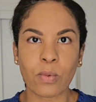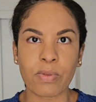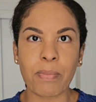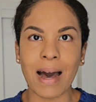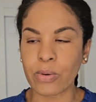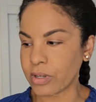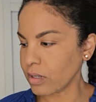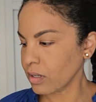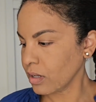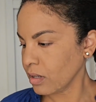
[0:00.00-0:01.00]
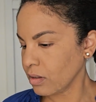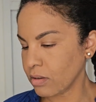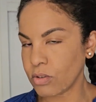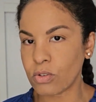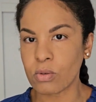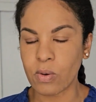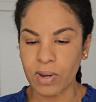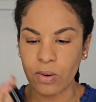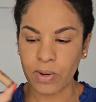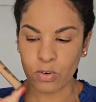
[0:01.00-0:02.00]
with powder so that
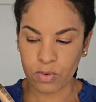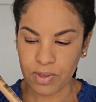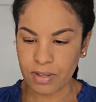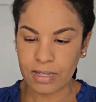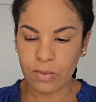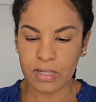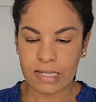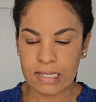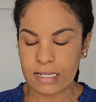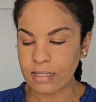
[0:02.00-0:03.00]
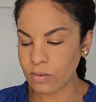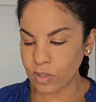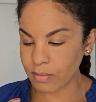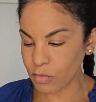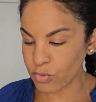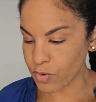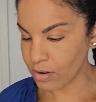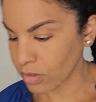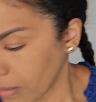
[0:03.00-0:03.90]
when I went over with a liquid concealer, it wouldn't move around.